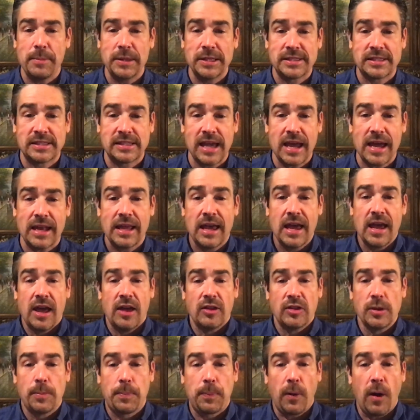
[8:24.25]
Instead,
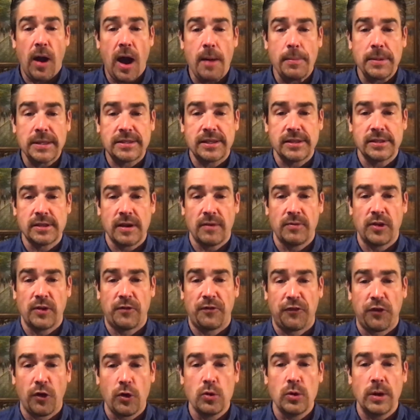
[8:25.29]
the promises of the
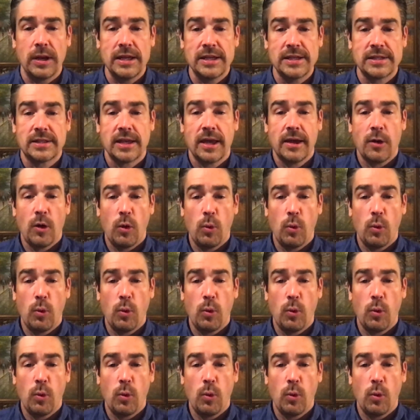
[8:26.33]
fruit is